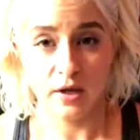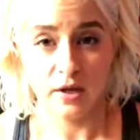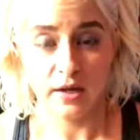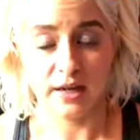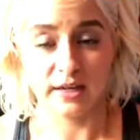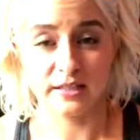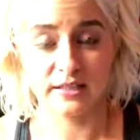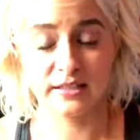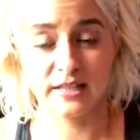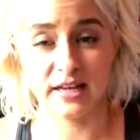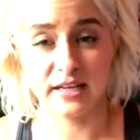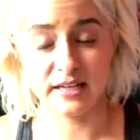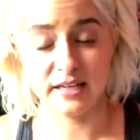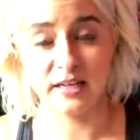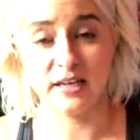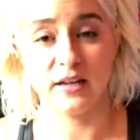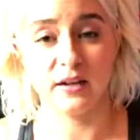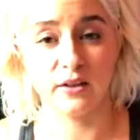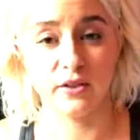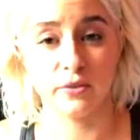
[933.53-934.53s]

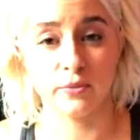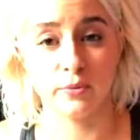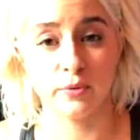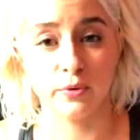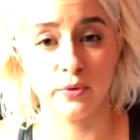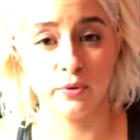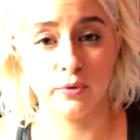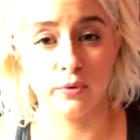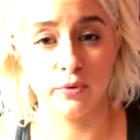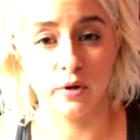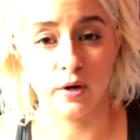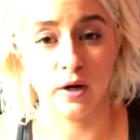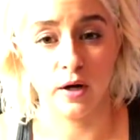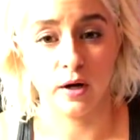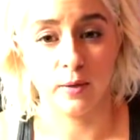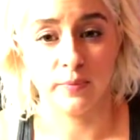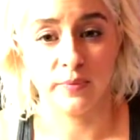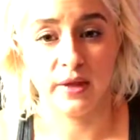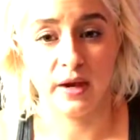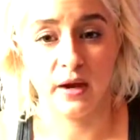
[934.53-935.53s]
extending it through
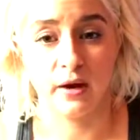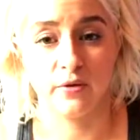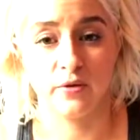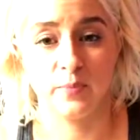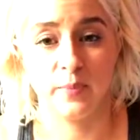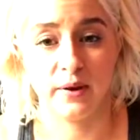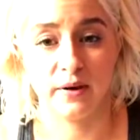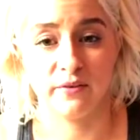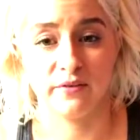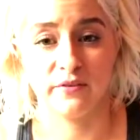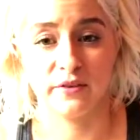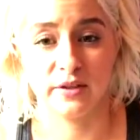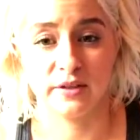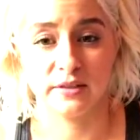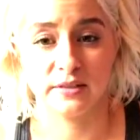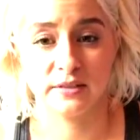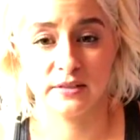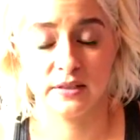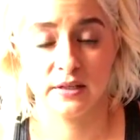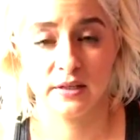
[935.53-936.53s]
the health
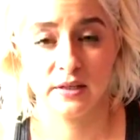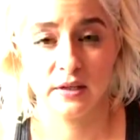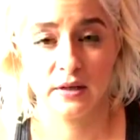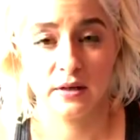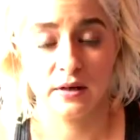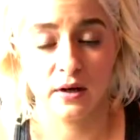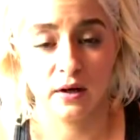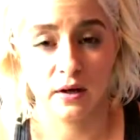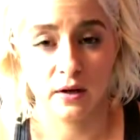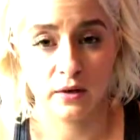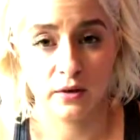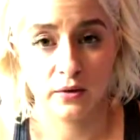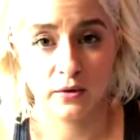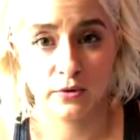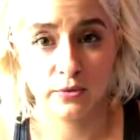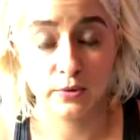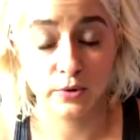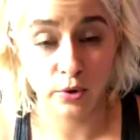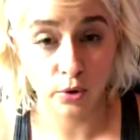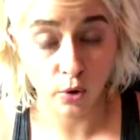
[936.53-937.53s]
benefits
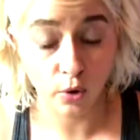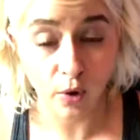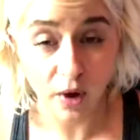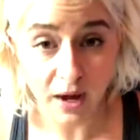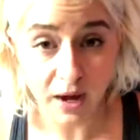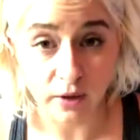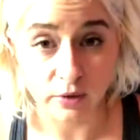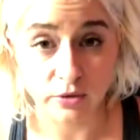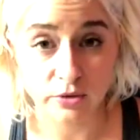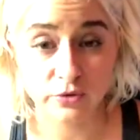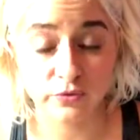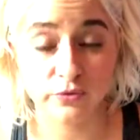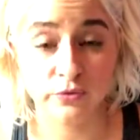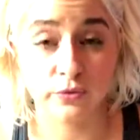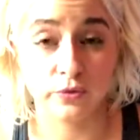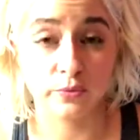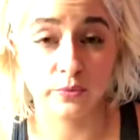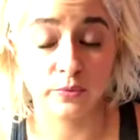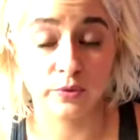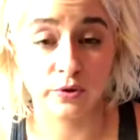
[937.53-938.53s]
through your whole house,
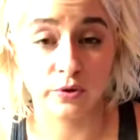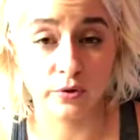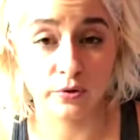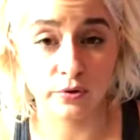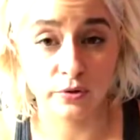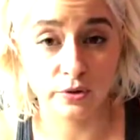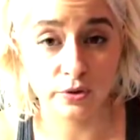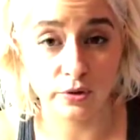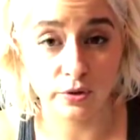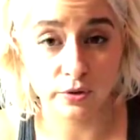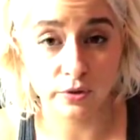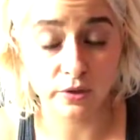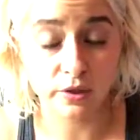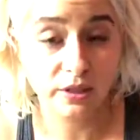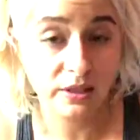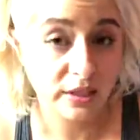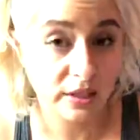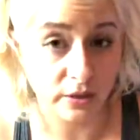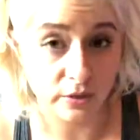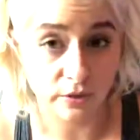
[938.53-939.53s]
through your
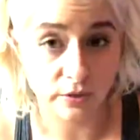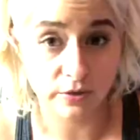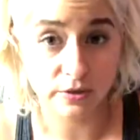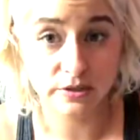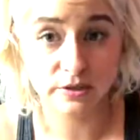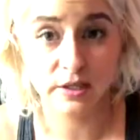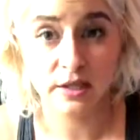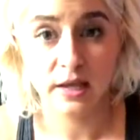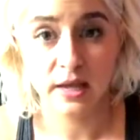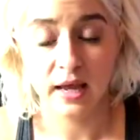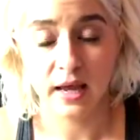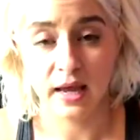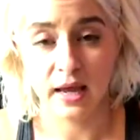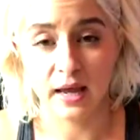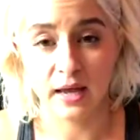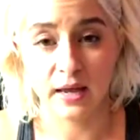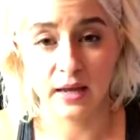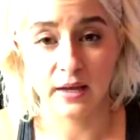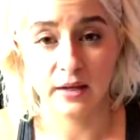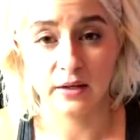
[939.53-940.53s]
cleaners
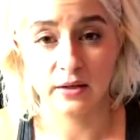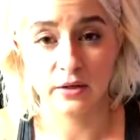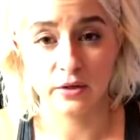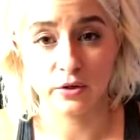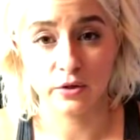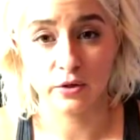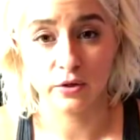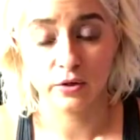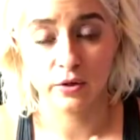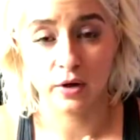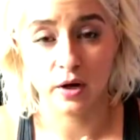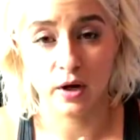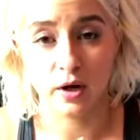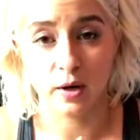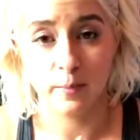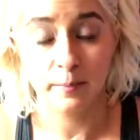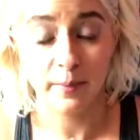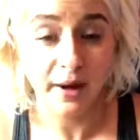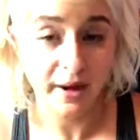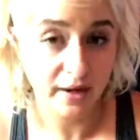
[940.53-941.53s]
and your
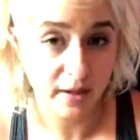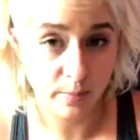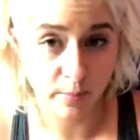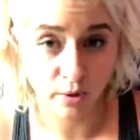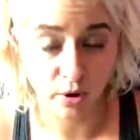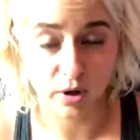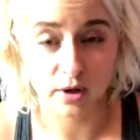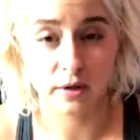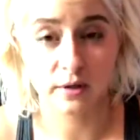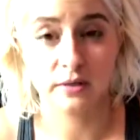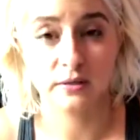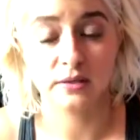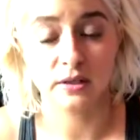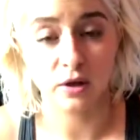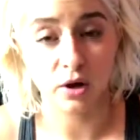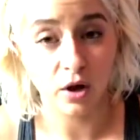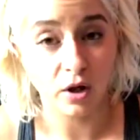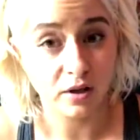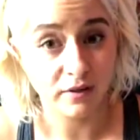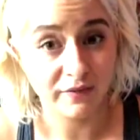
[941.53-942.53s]
body products and
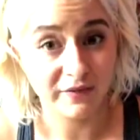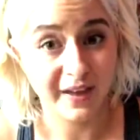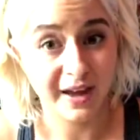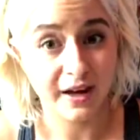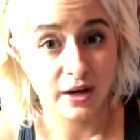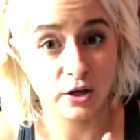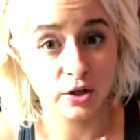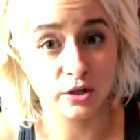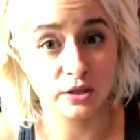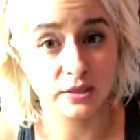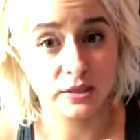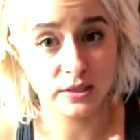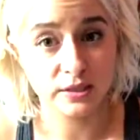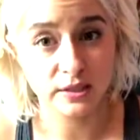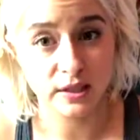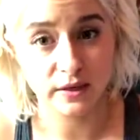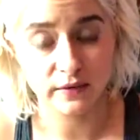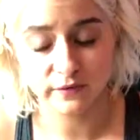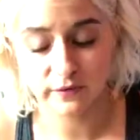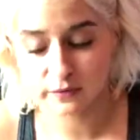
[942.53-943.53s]
all of that good
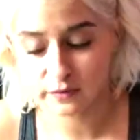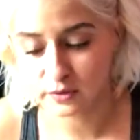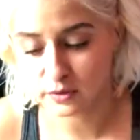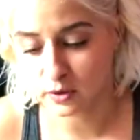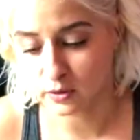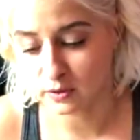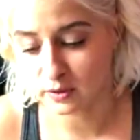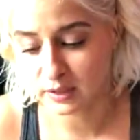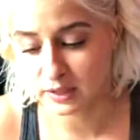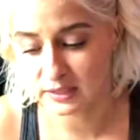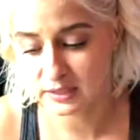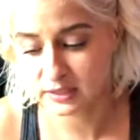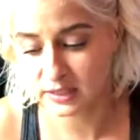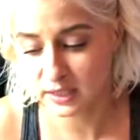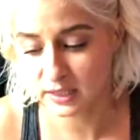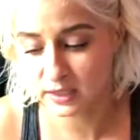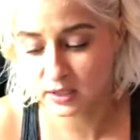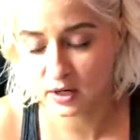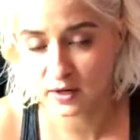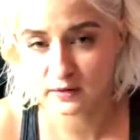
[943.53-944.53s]
stuff. So let's
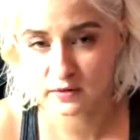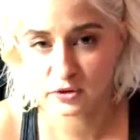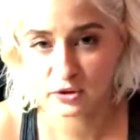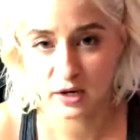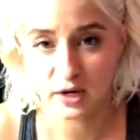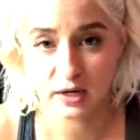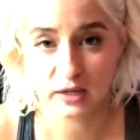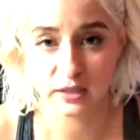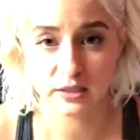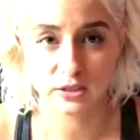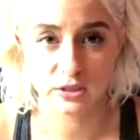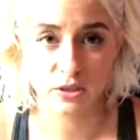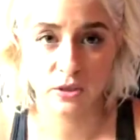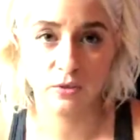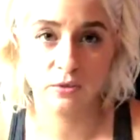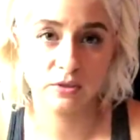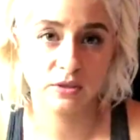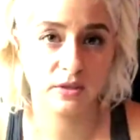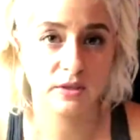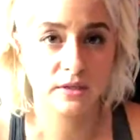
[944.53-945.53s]
not get off track. Let's
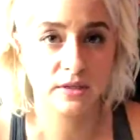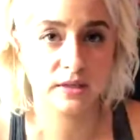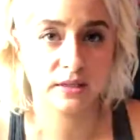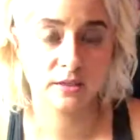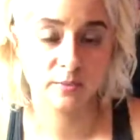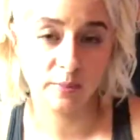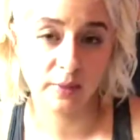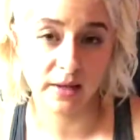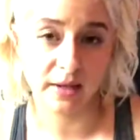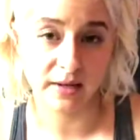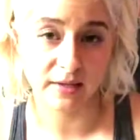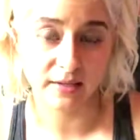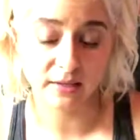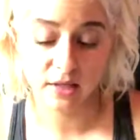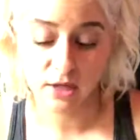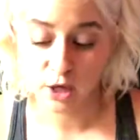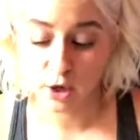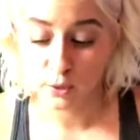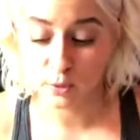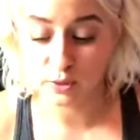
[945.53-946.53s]
go to the next blend,
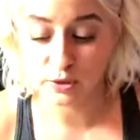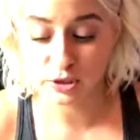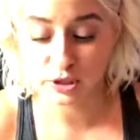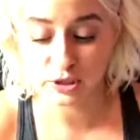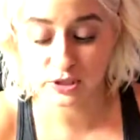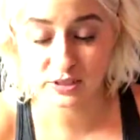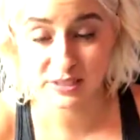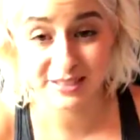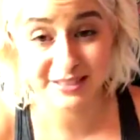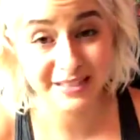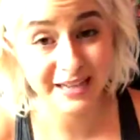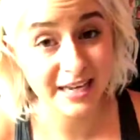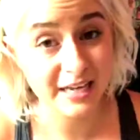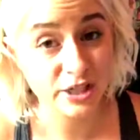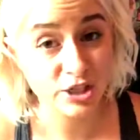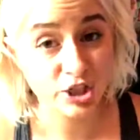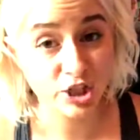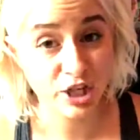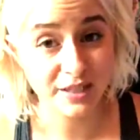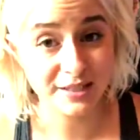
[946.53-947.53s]
which is
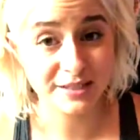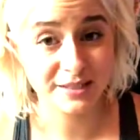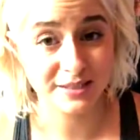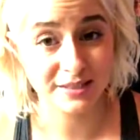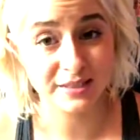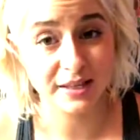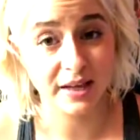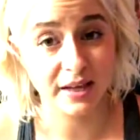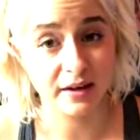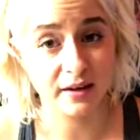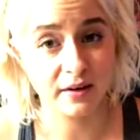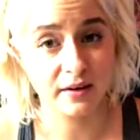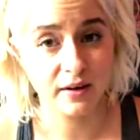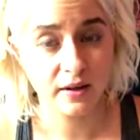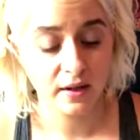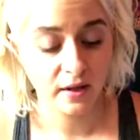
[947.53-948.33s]
Digest Zen.